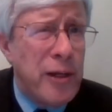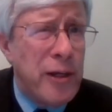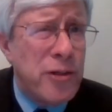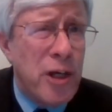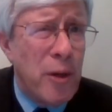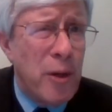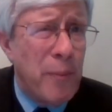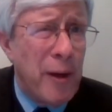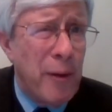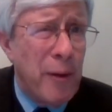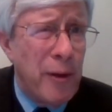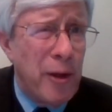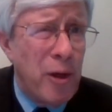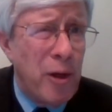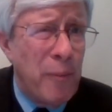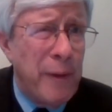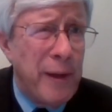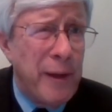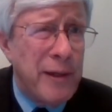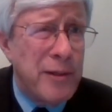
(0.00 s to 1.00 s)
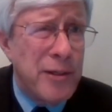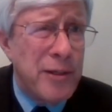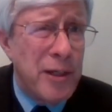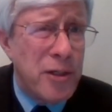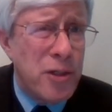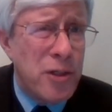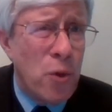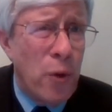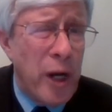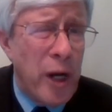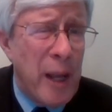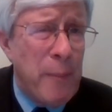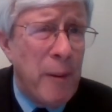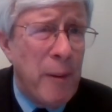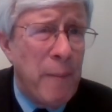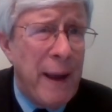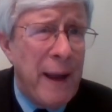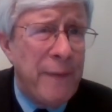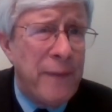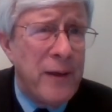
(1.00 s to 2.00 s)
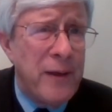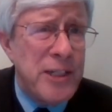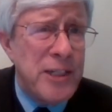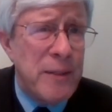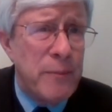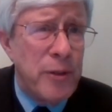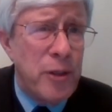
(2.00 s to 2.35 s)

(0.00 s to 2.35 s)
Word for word: Party is going to be a little bit uh, torn up about this?